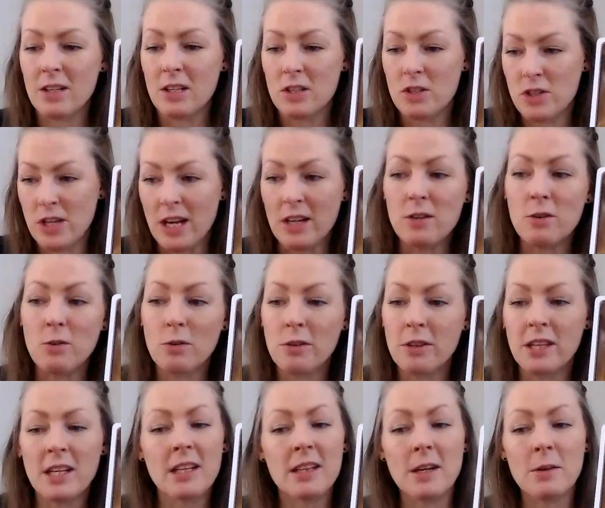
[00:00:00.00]
general
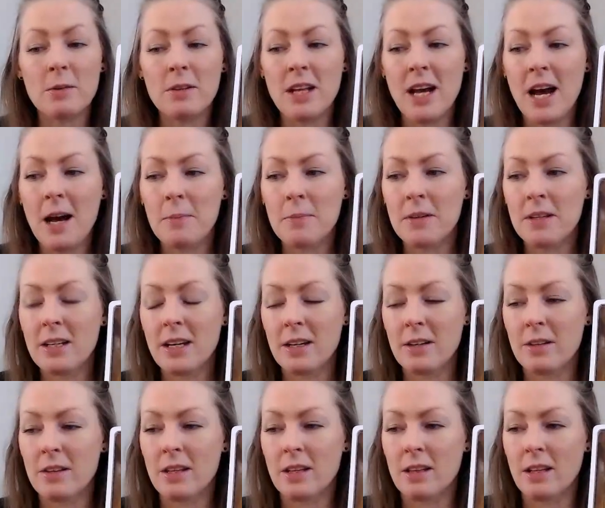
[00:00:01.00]
thing that will happen i
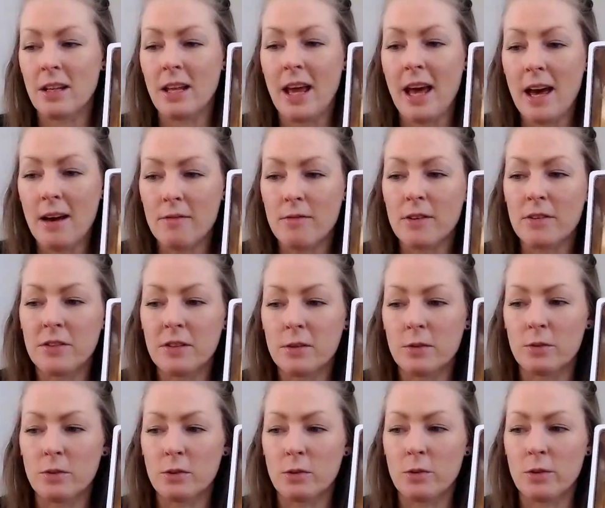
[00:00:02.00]
don't think that every single
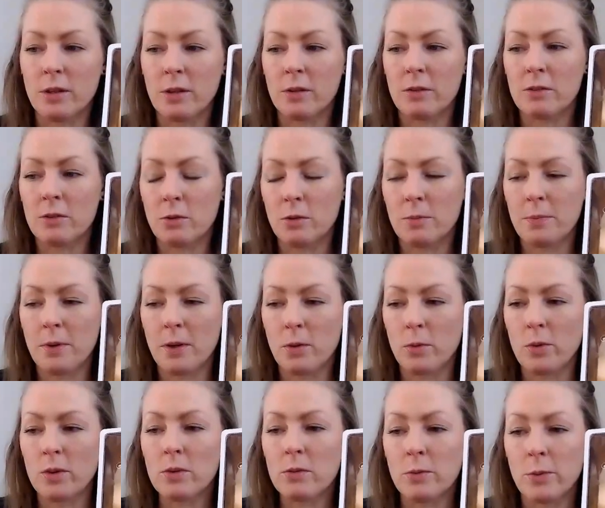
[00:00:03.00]
scorpio
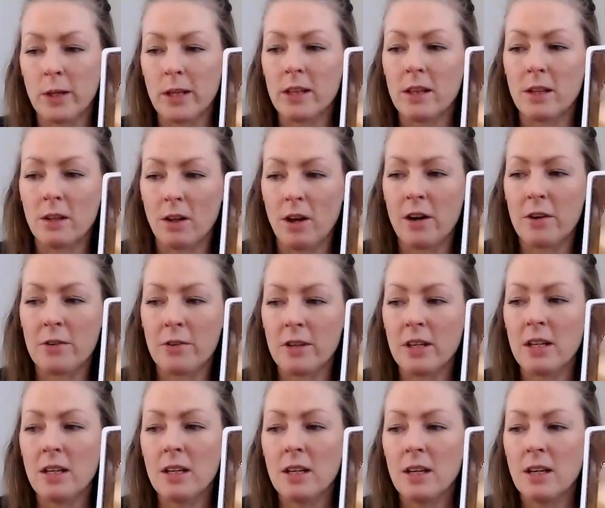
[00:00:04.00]
will win the
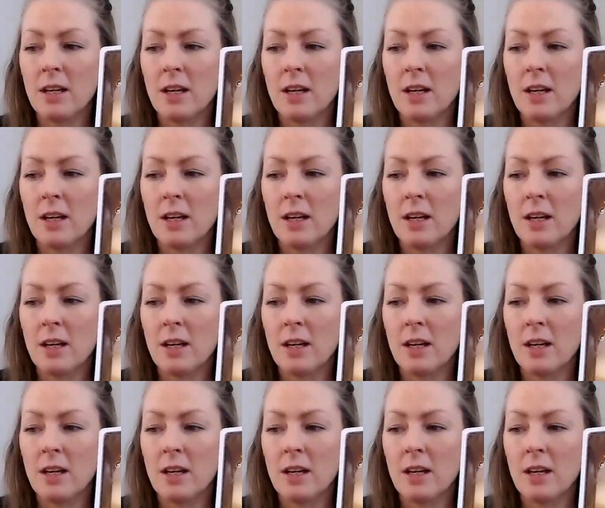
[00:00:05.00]
lottery